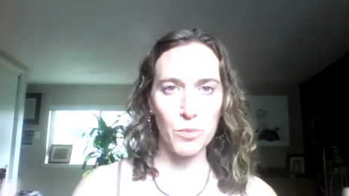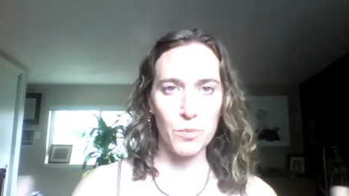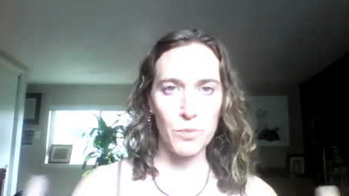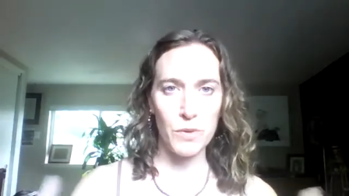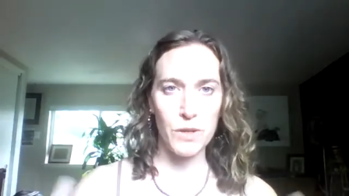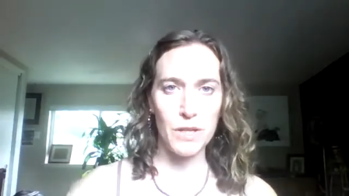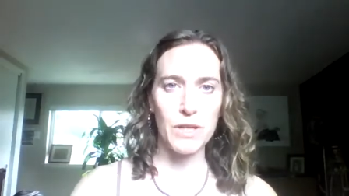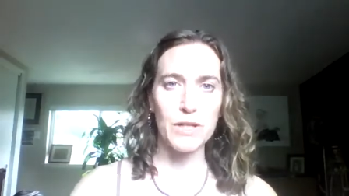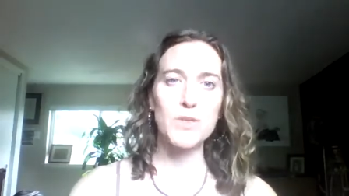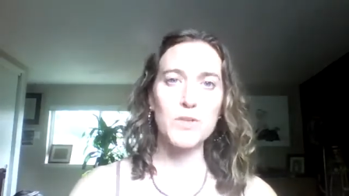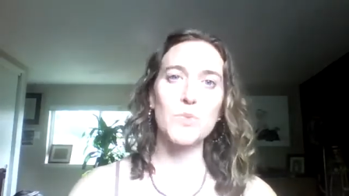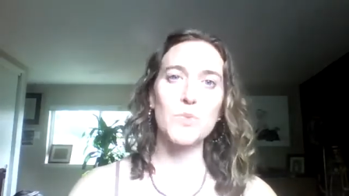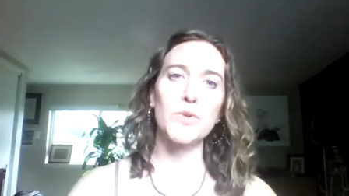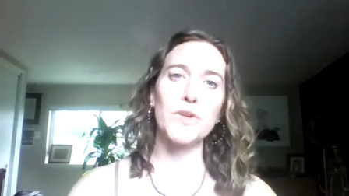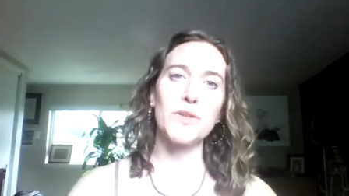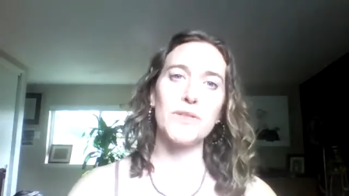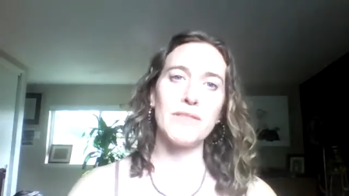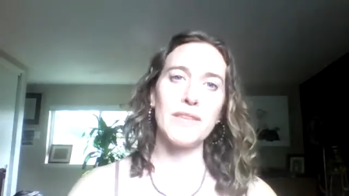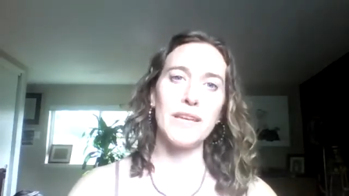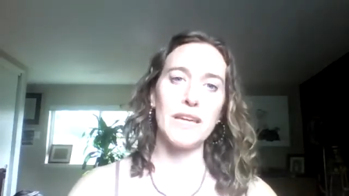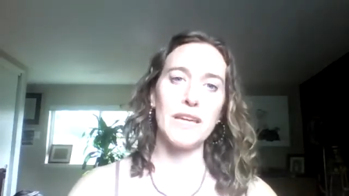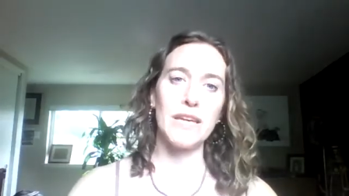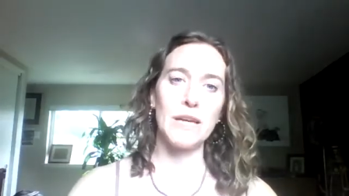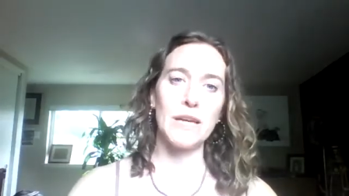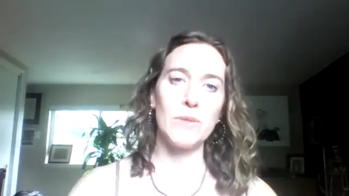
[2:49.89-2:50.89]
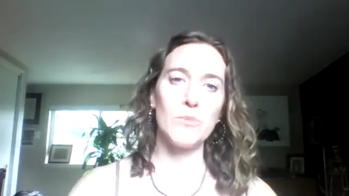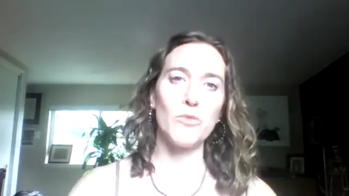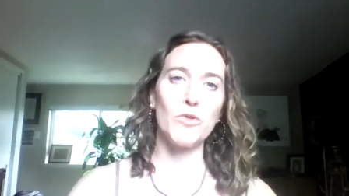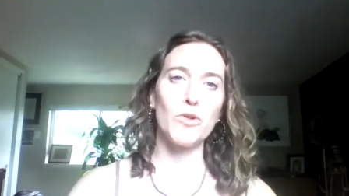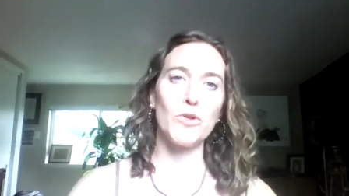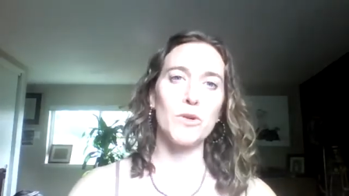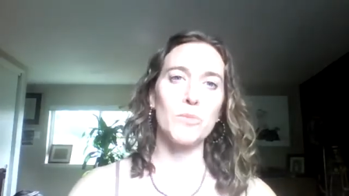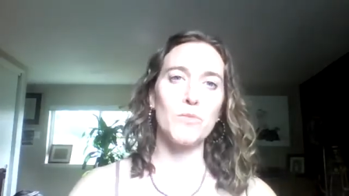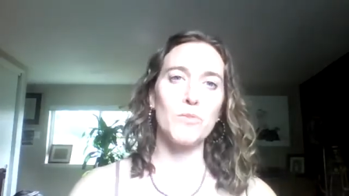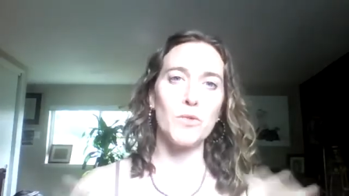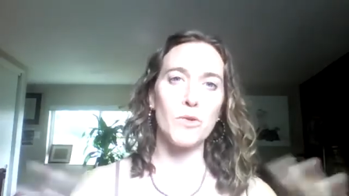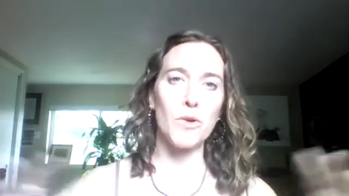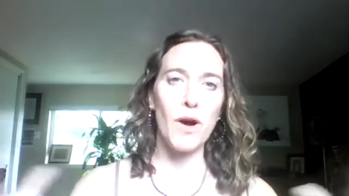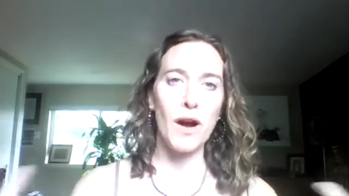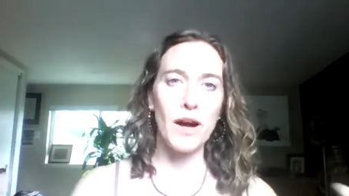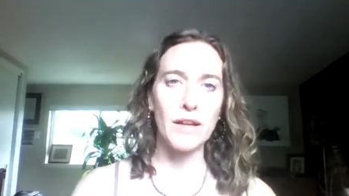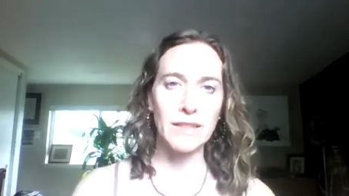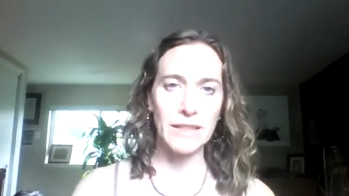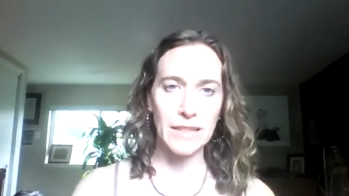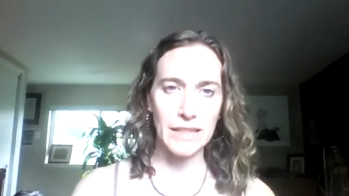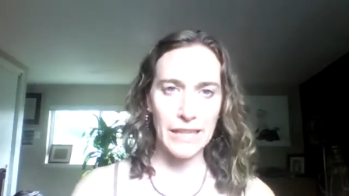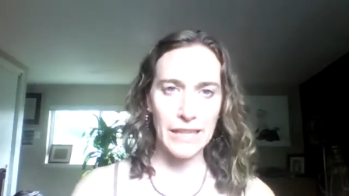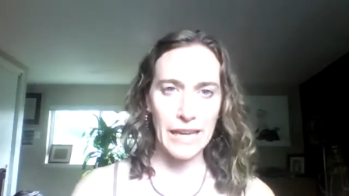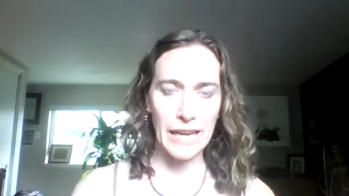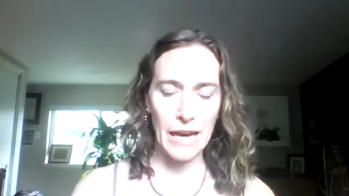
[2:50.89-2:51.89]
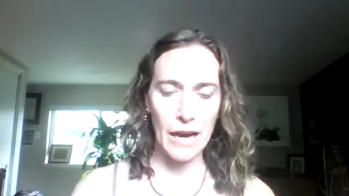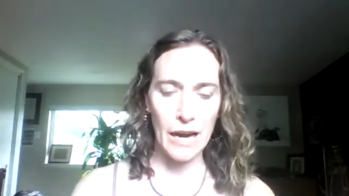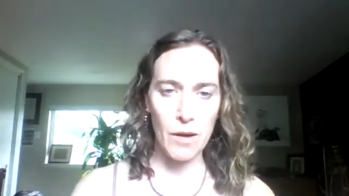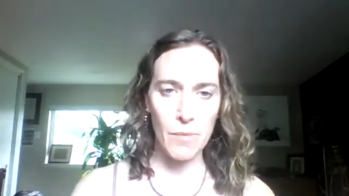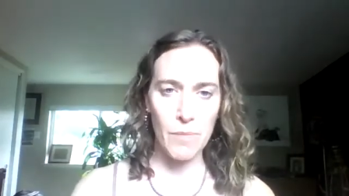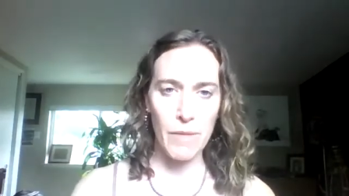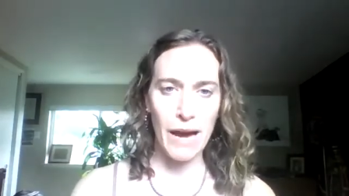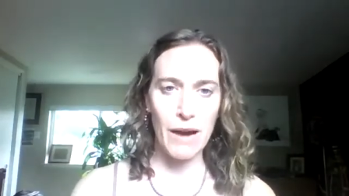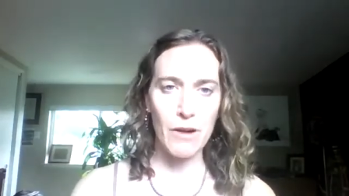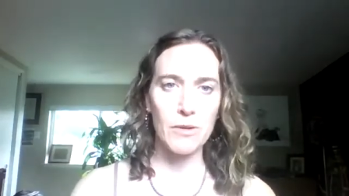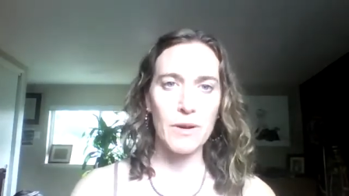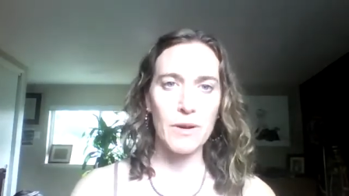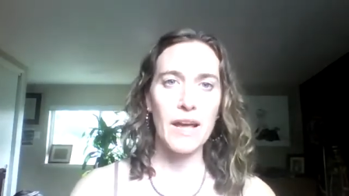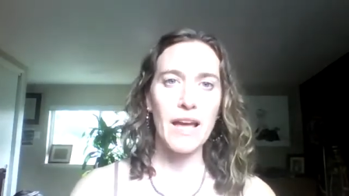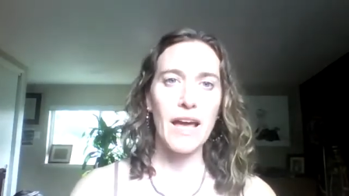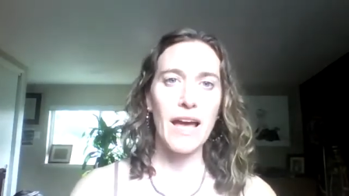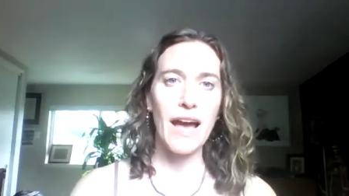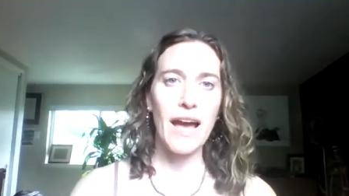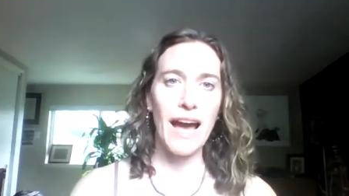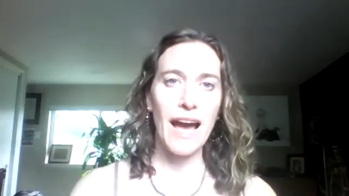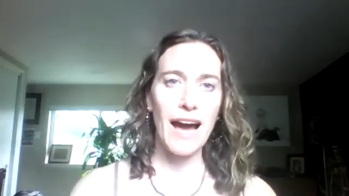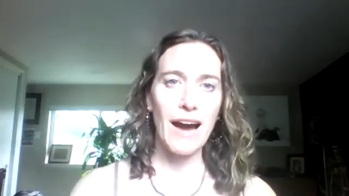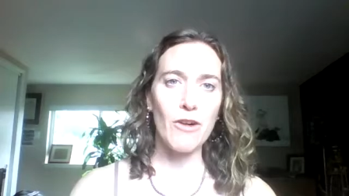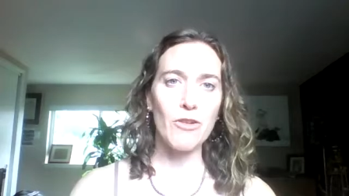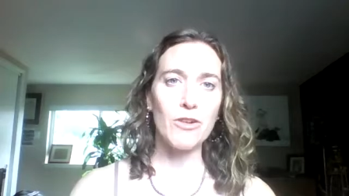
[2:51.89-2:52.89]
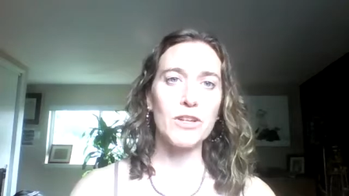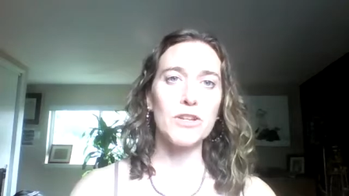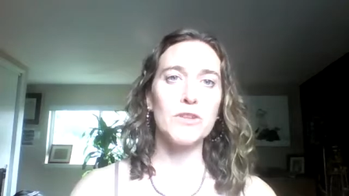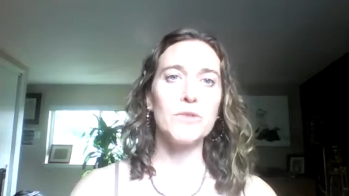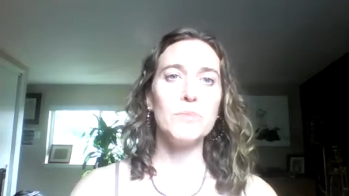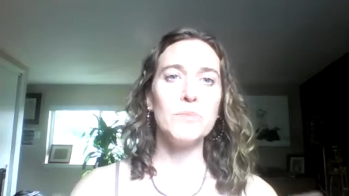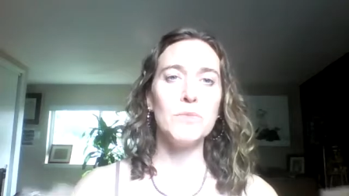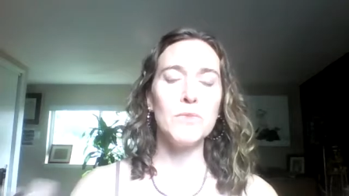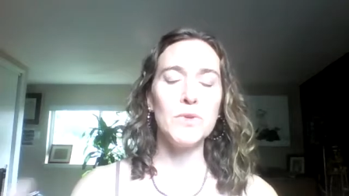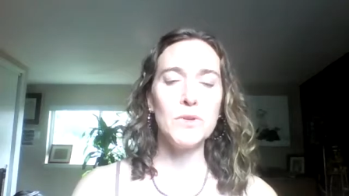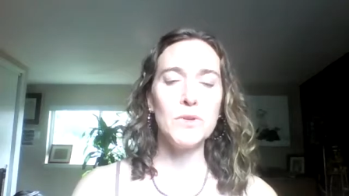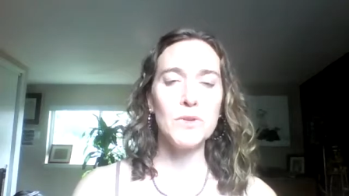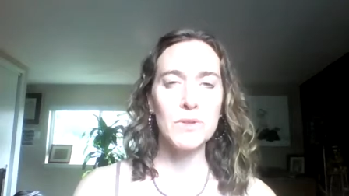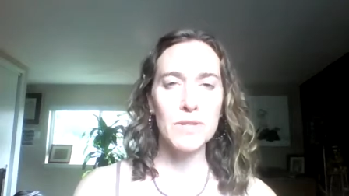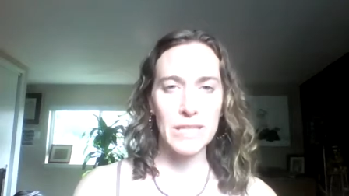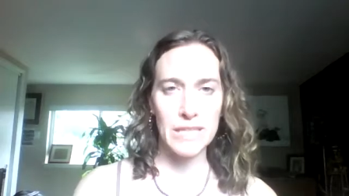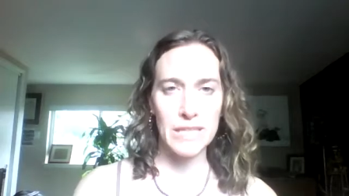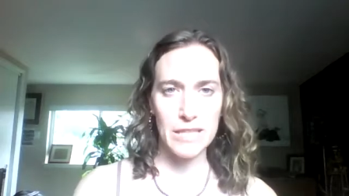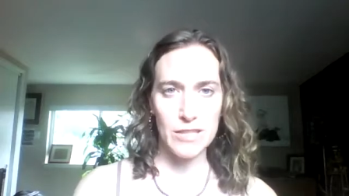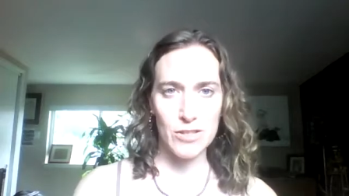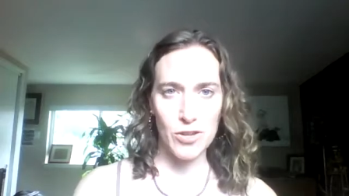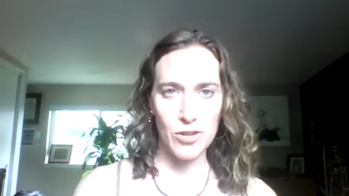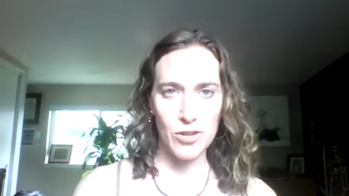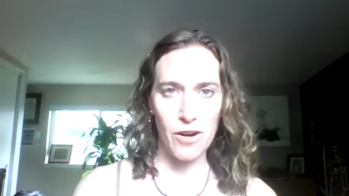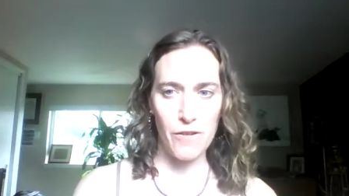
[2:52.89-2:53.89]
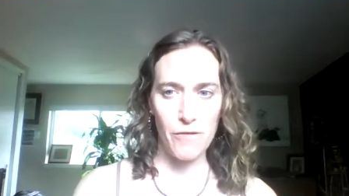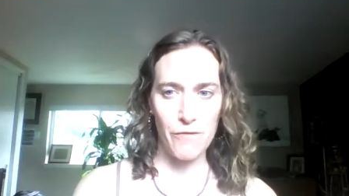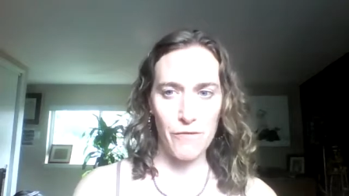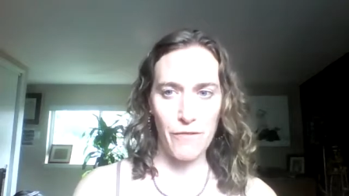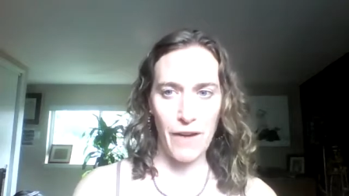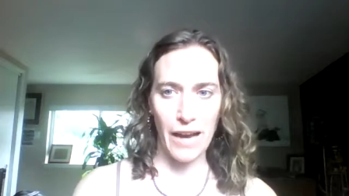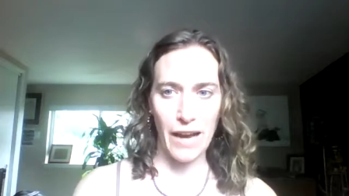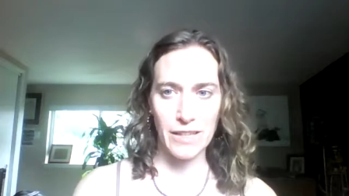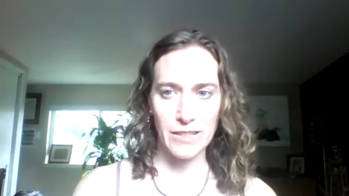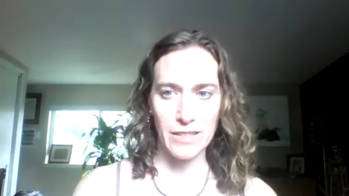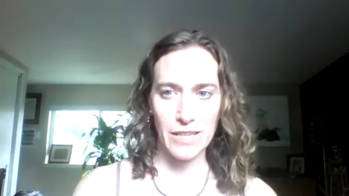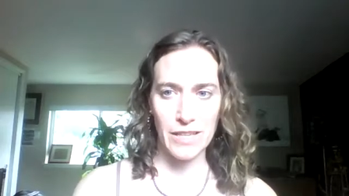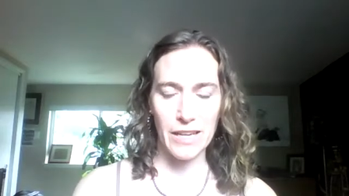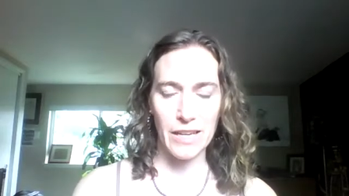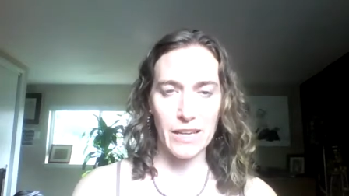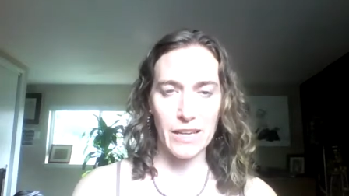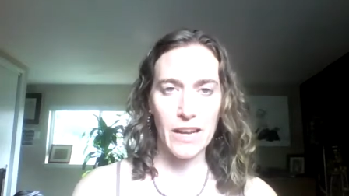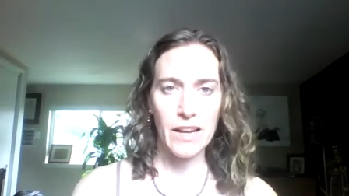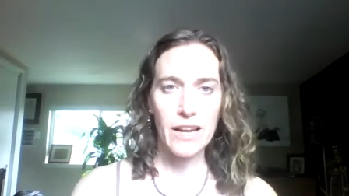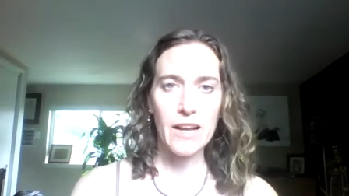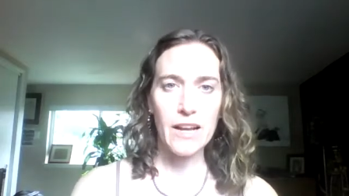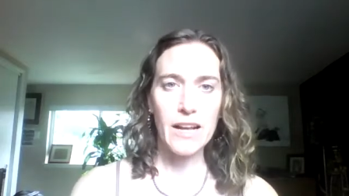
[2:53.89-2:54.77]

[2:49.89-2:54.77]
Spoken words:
because we're thinking more broadly about how communities are affected.